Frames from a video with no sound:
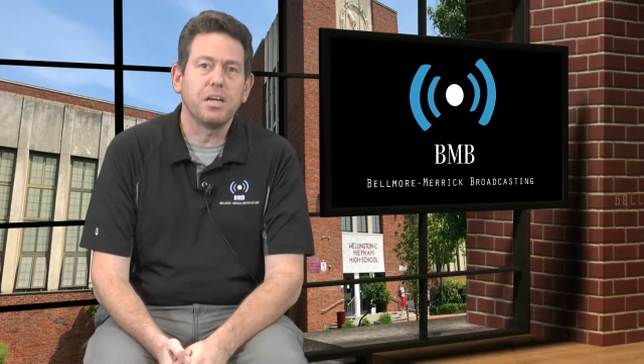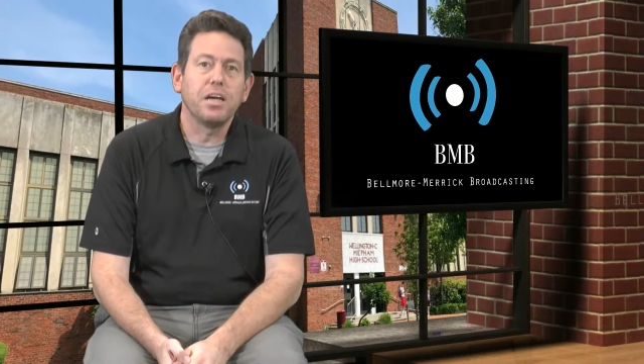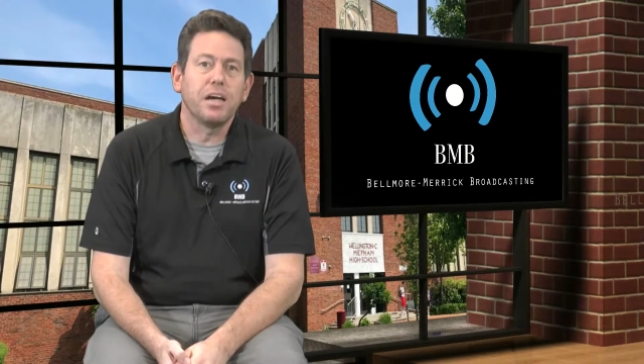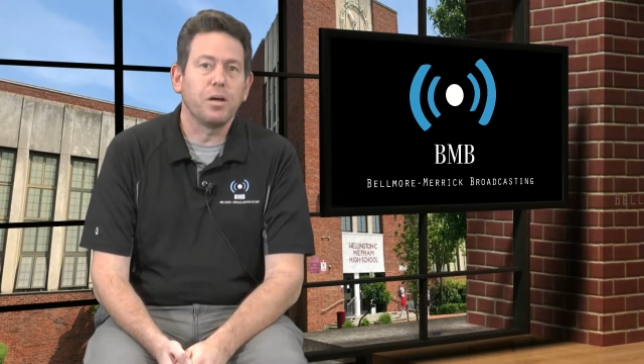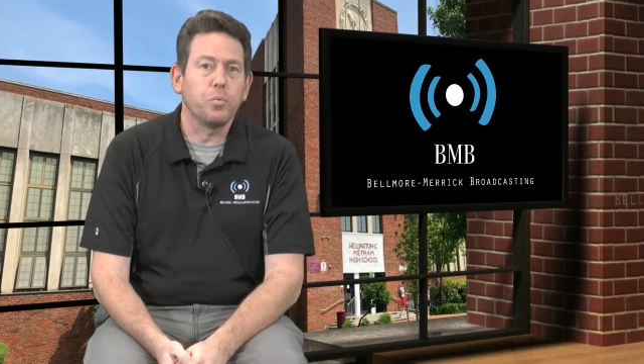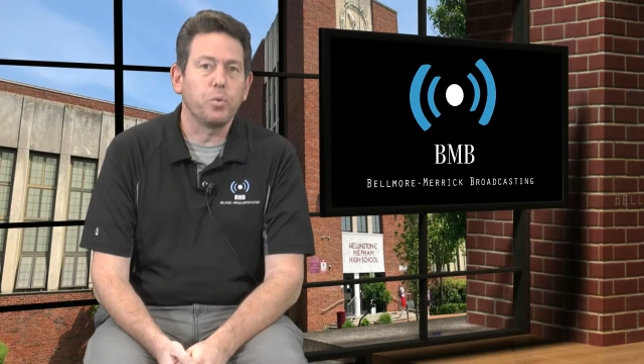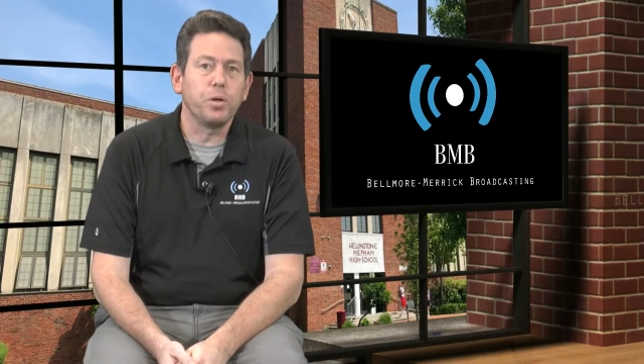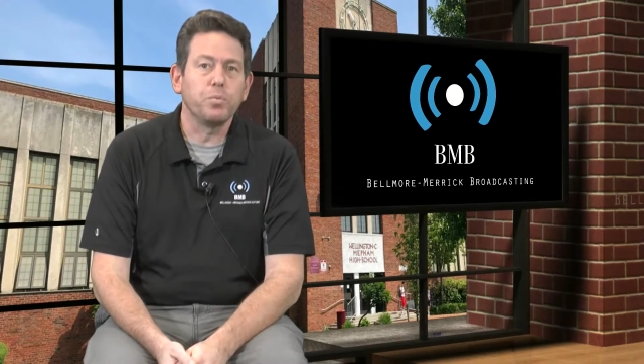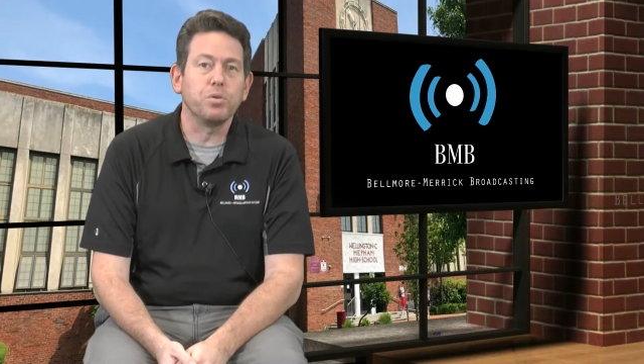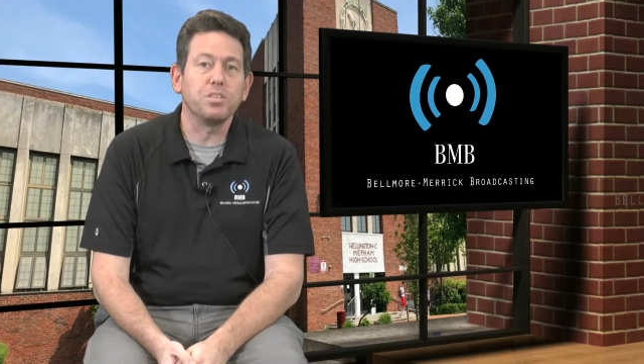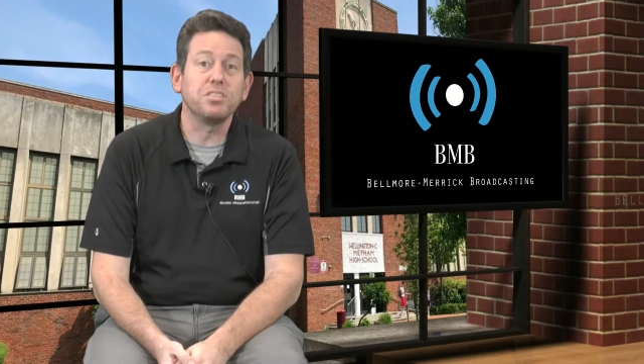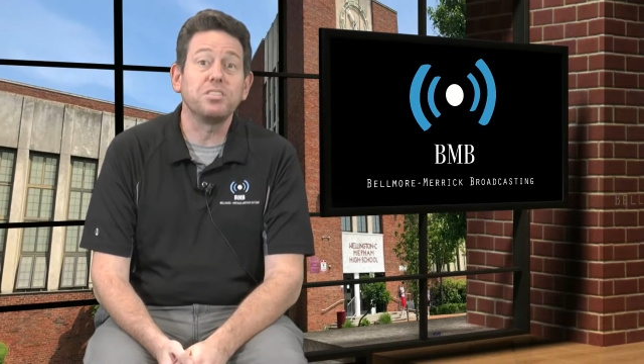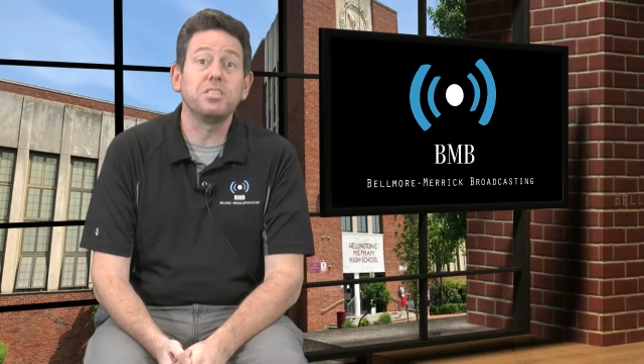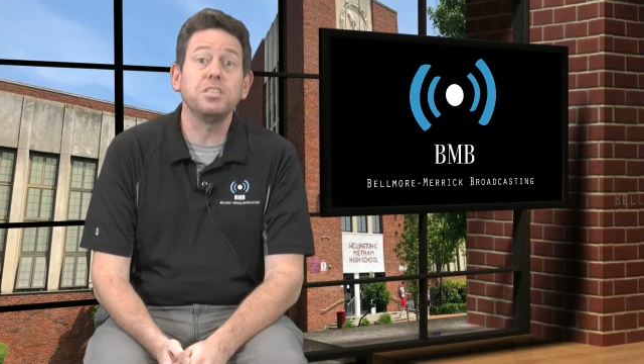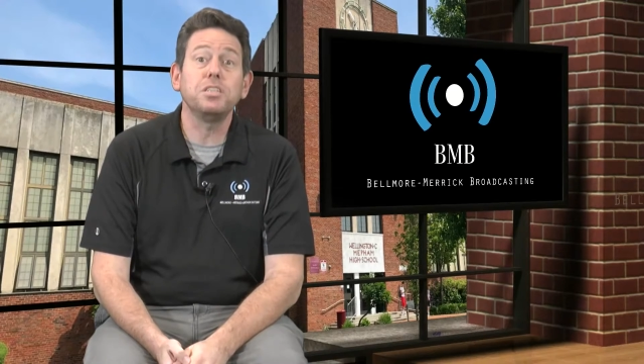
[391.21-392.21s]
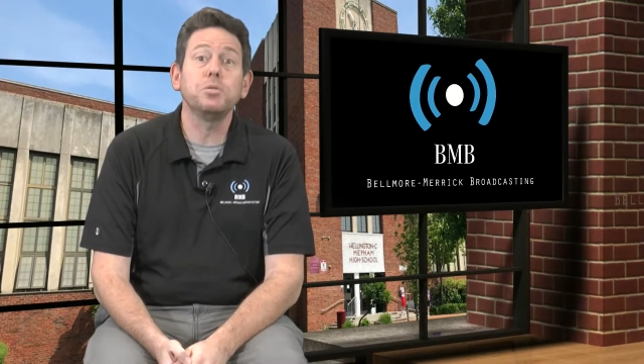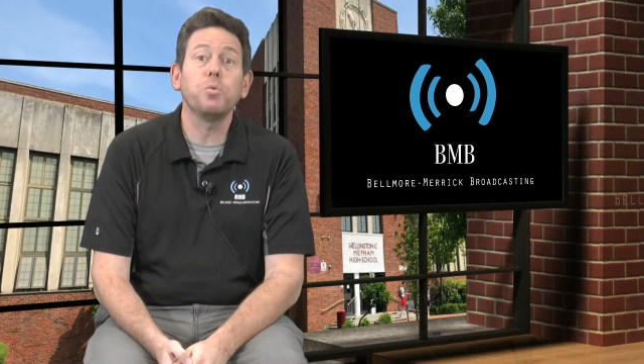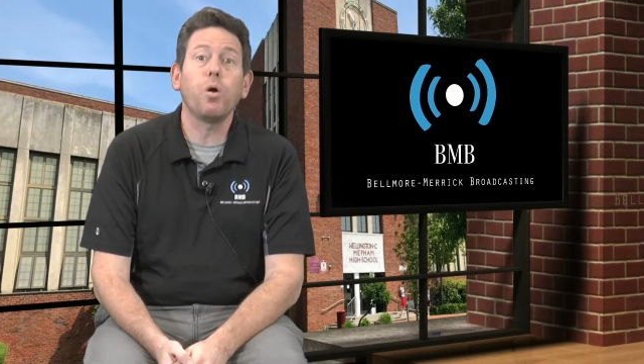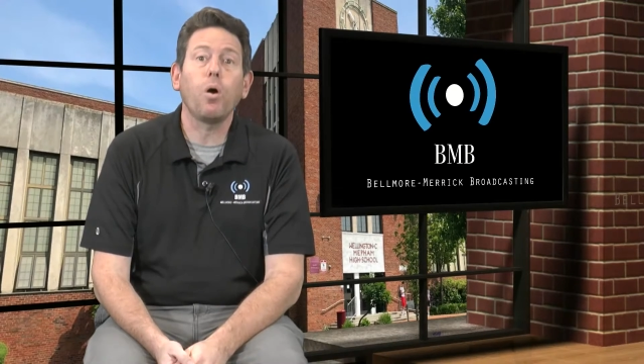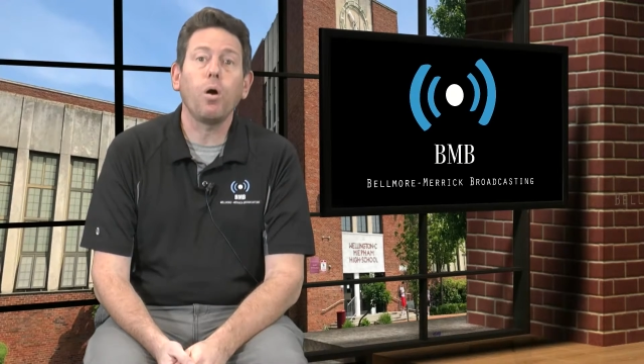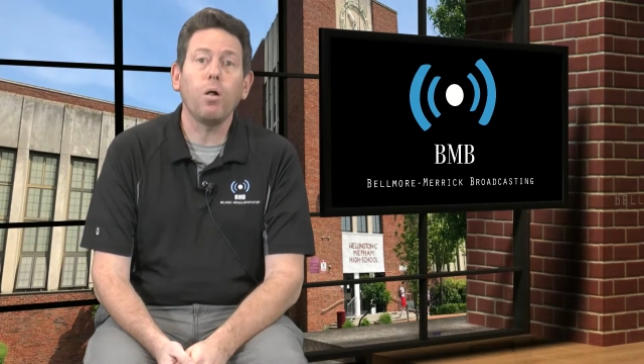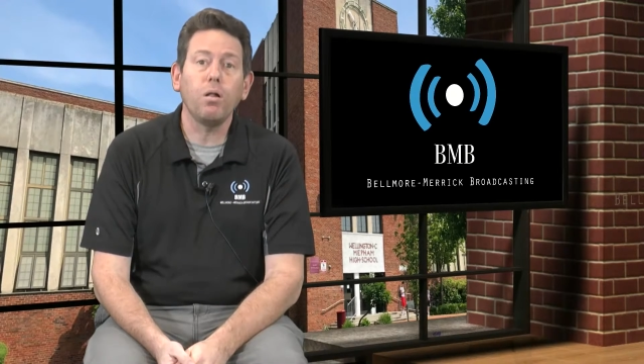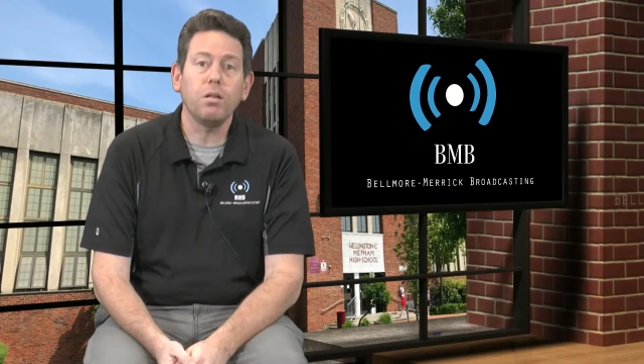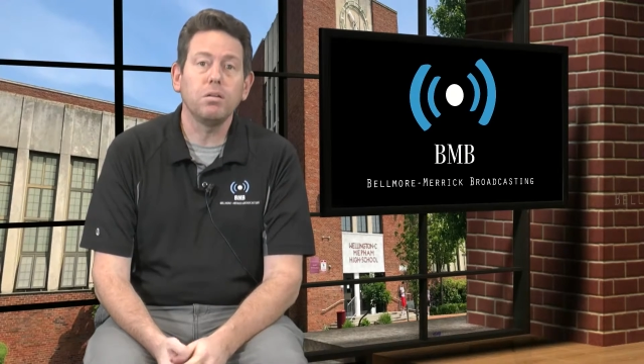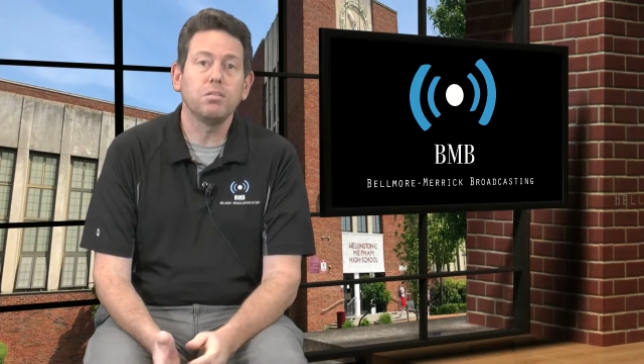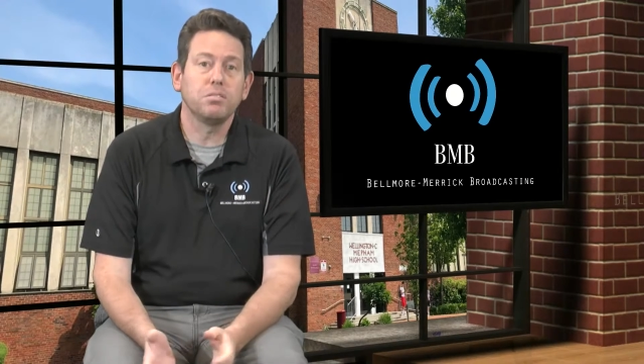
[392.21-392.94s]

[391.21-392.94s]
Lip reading: and we will see you all